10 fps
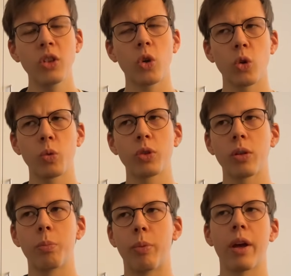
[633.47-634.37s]
course was a
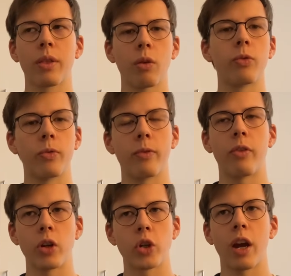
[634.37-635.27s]
breath of
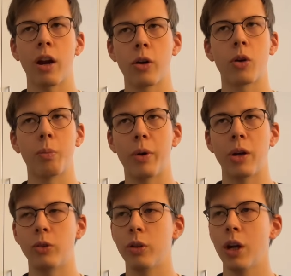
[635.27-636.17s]
fresh air
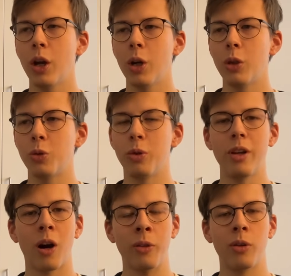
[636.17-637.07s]
compared to
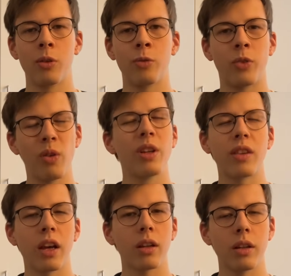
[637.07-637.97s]
the other very
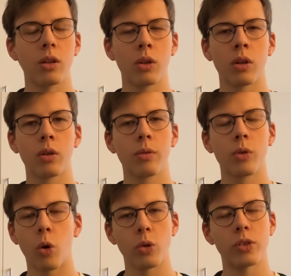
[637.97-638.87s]
technical
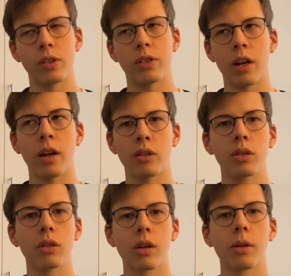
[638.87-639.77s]
courses that I
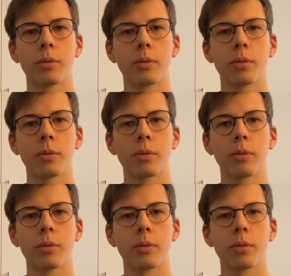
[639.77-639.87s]
took.